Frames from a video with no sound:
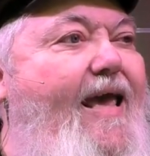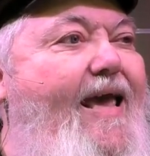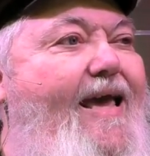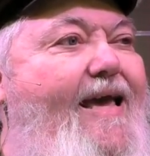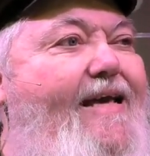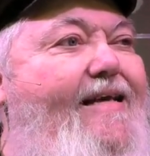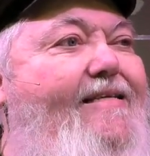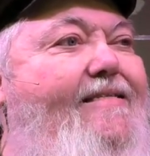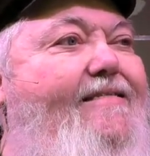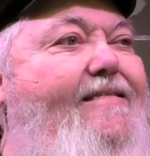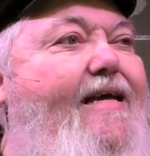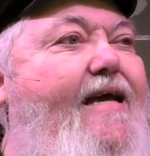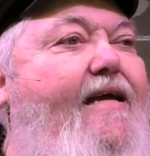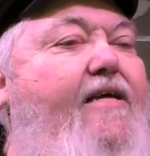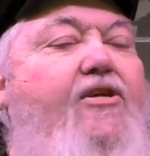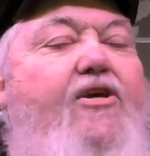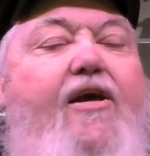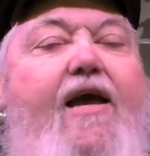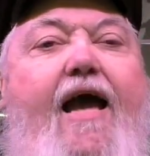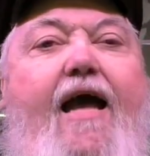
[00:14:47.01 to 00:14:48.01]
He
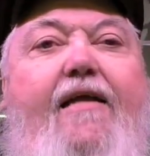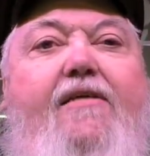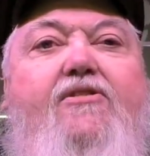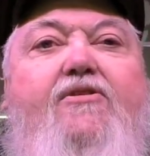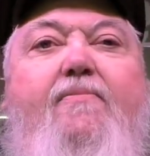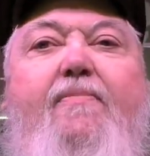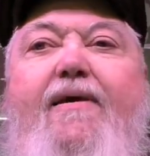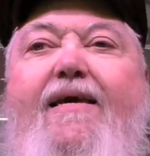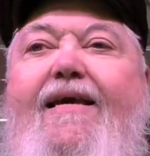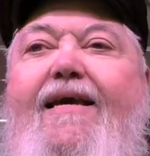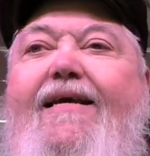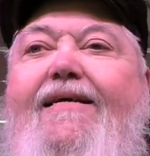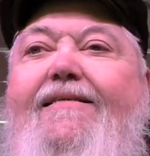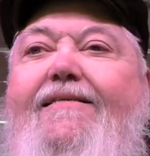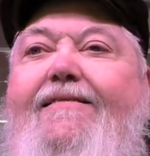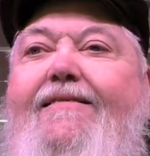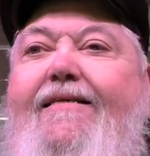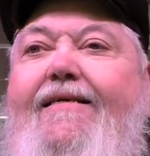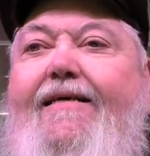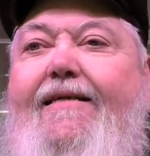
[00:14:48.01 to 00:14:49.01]
said you got to be
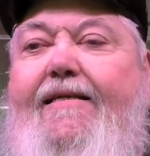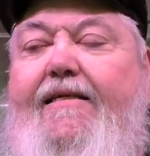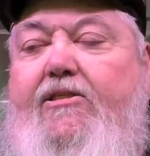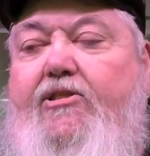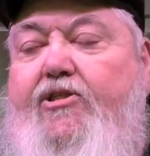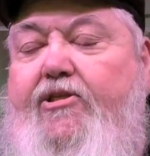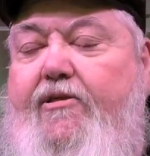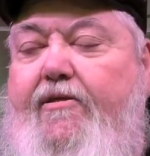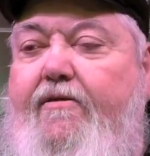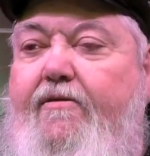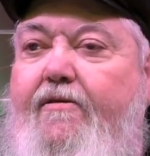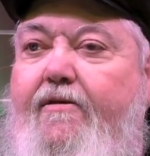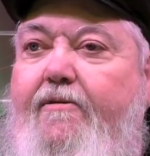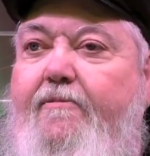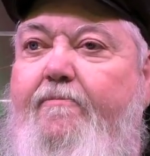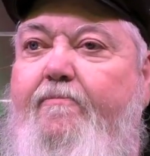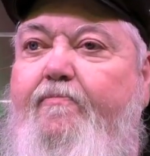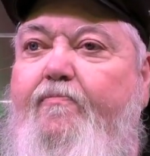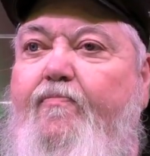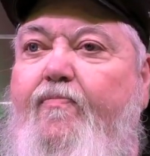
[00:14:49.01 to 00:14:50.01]
diligent.
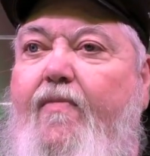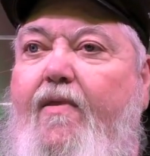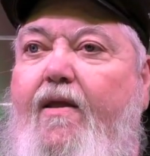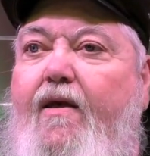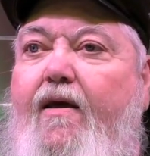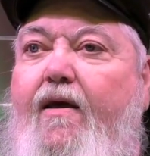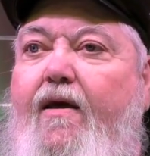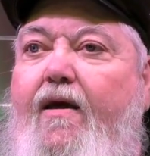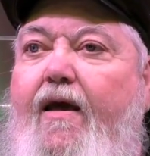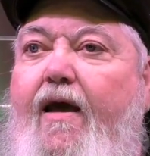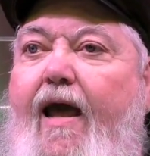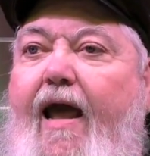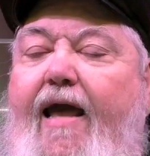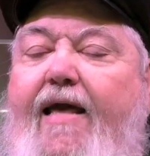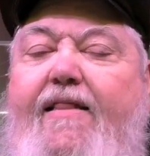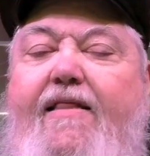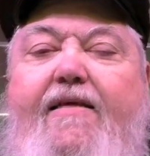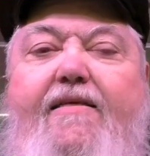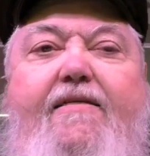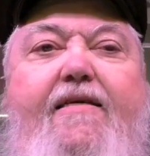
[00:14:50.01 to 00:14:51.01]

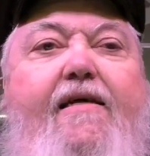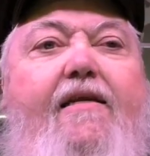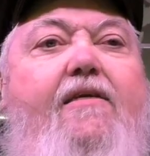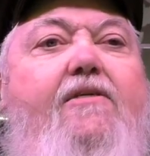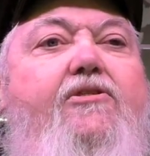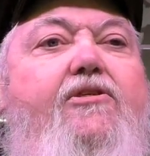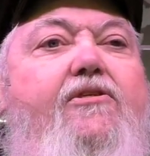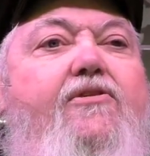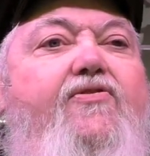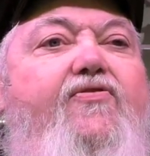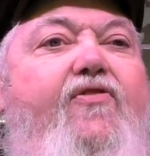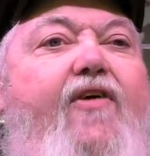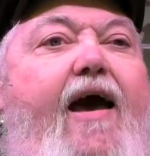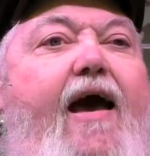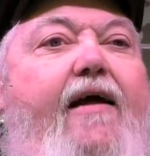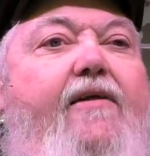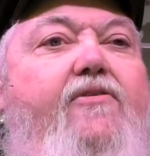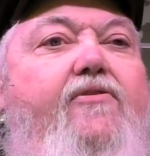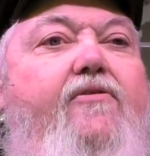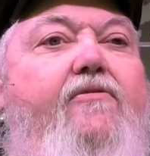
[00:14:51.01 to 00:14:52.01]
And the diligence
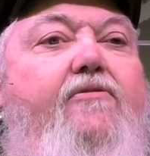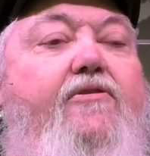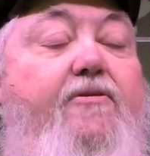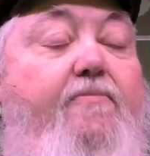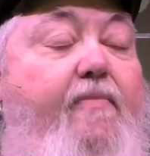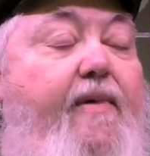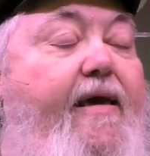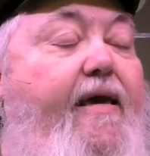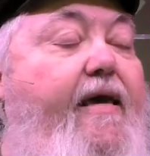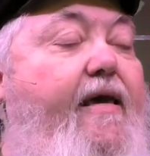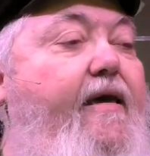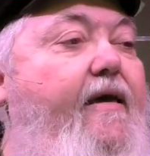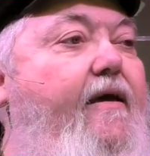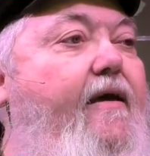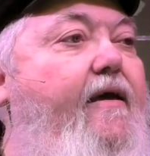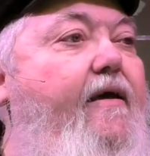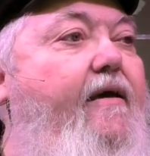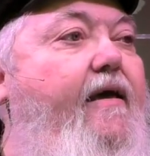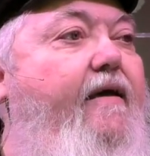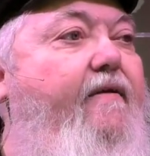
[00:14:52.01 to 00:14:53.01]
factor to
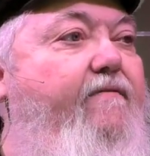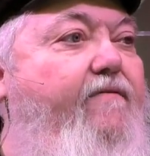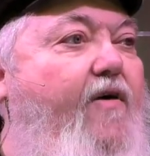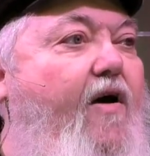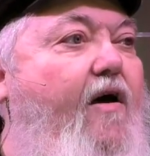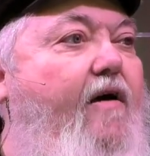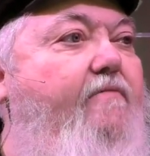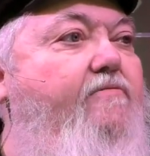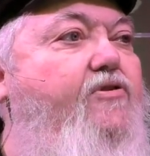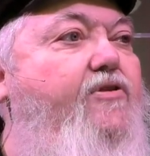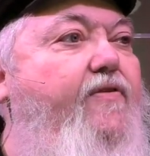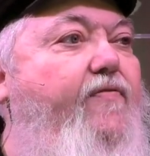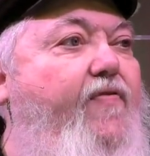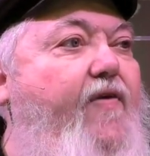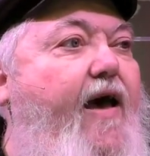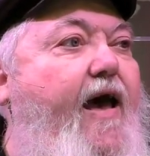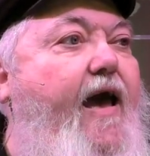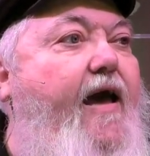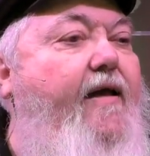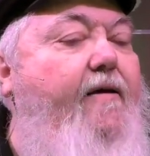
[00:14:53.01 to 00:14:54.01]
me involves the
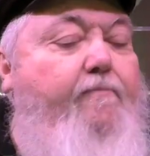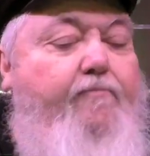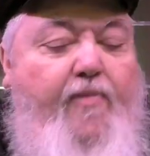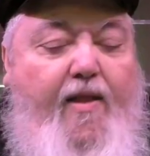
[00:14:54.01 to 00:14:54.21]
fact